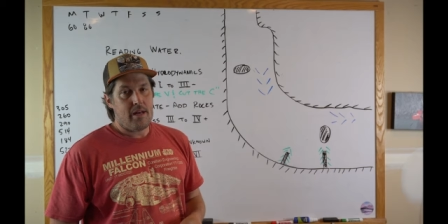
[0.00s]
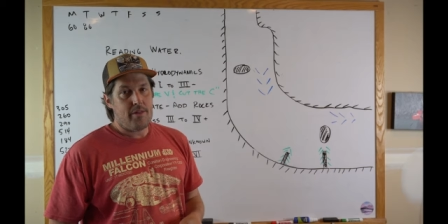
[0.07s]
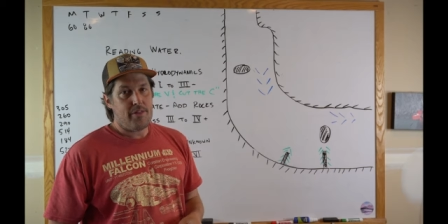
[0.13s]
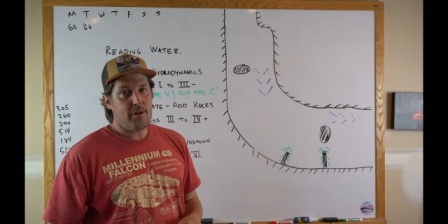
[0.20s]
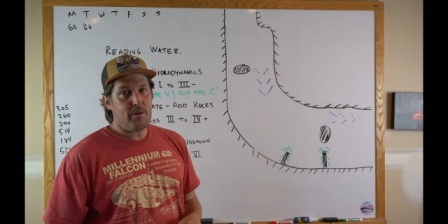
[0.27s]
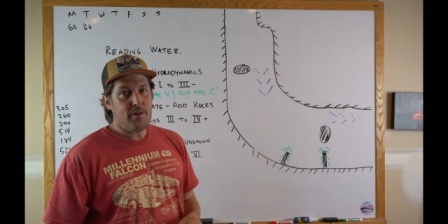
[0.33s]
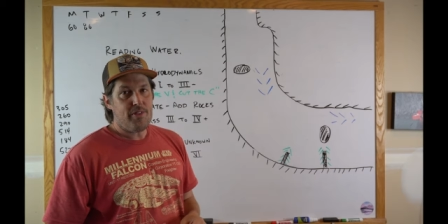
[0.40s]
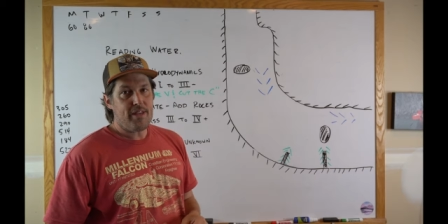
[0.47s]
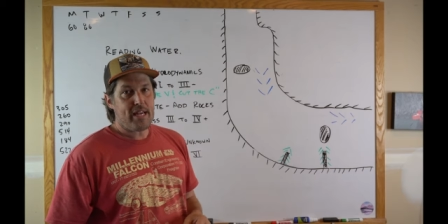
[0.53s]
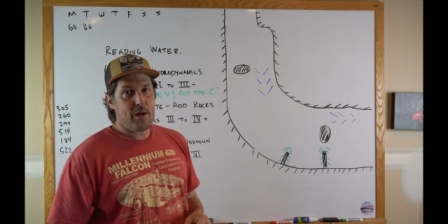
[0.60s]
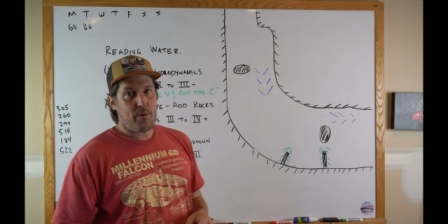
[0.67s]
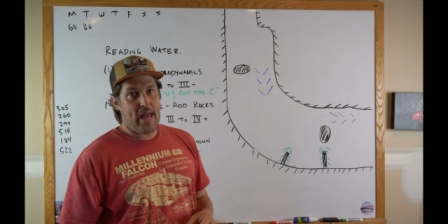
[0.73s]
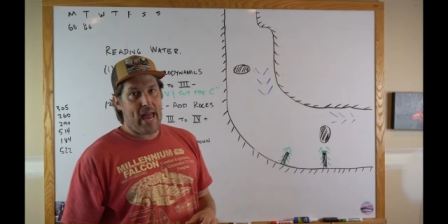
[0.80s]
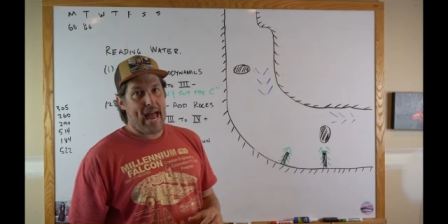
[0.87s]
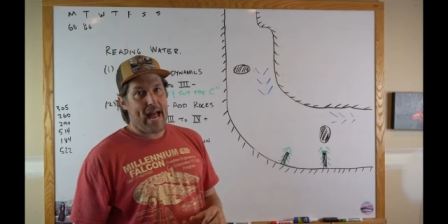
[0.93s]
The only thing I
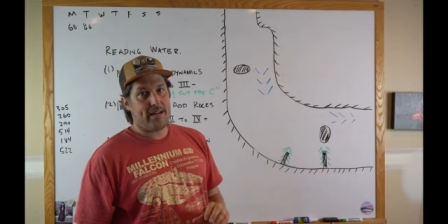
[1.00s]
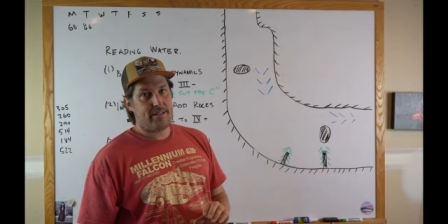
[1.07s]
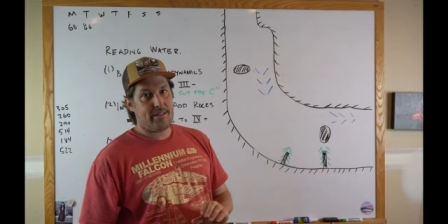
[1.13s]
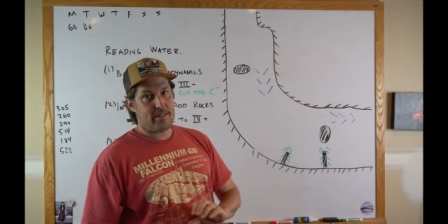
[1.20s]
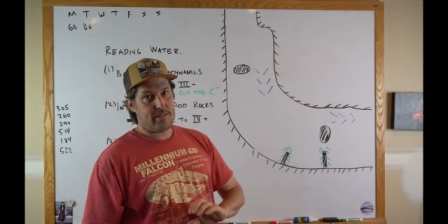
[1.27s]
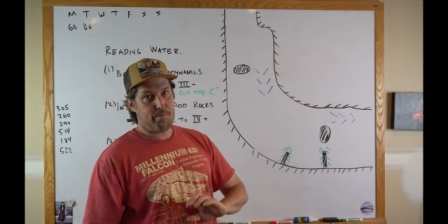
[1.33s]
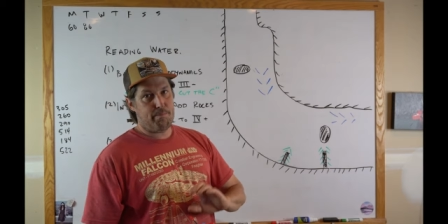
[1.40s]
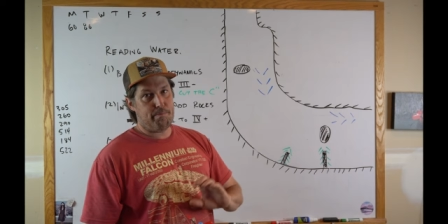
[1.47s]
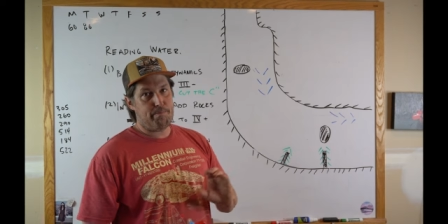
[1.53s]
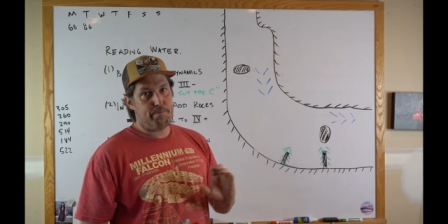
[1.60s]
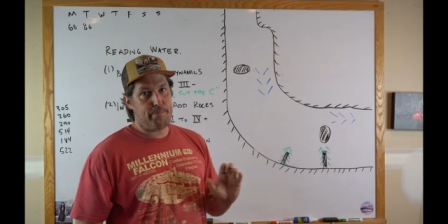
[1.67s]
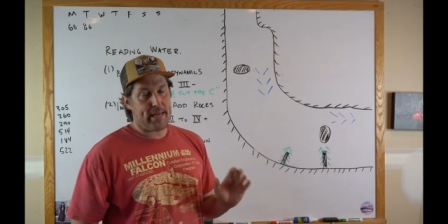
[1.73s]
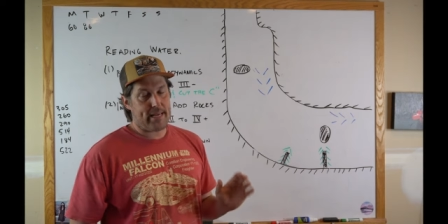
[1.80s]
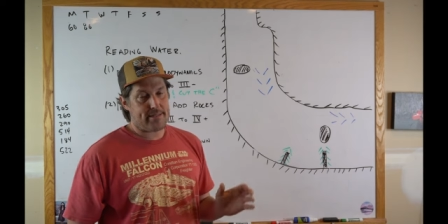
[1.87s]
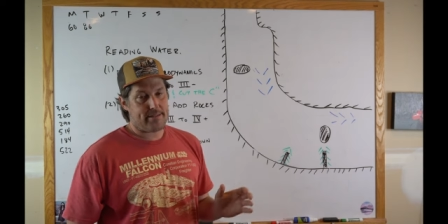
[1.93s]
would add to this
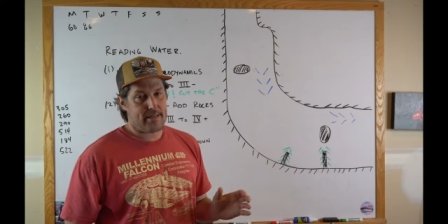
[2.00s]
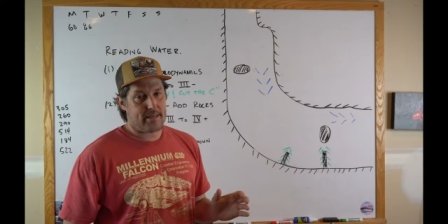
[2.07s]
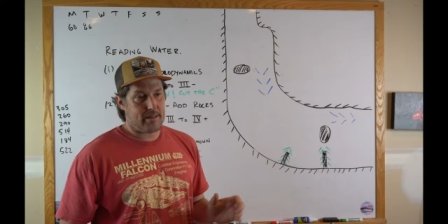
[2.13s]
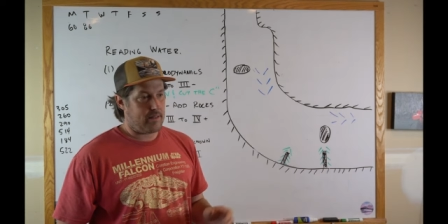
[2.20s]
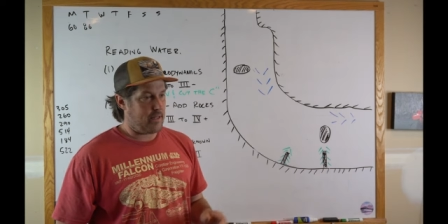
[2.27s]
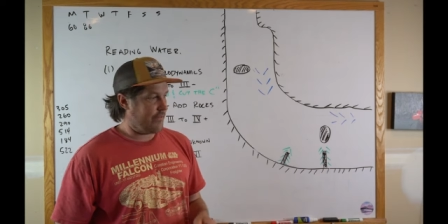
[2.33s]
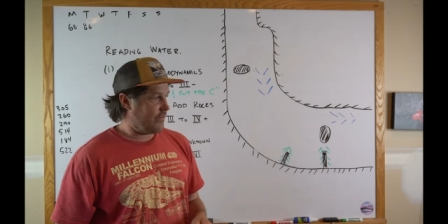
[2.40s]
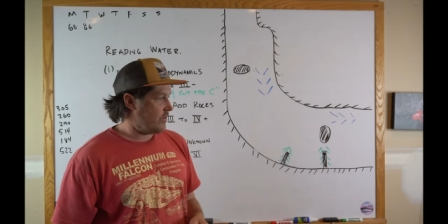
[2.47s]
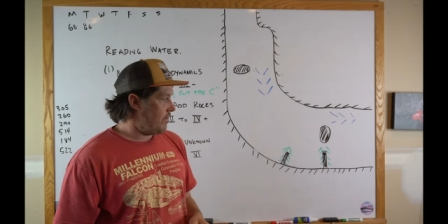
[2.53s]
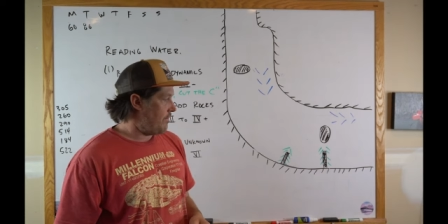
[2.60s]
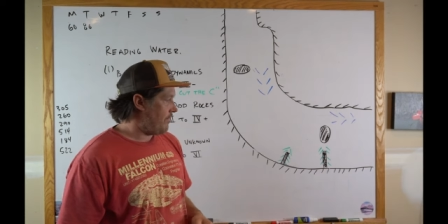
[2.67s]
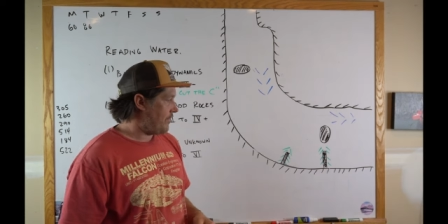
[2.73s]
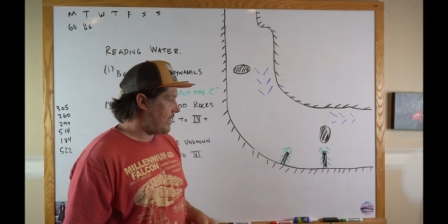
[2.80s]
basic level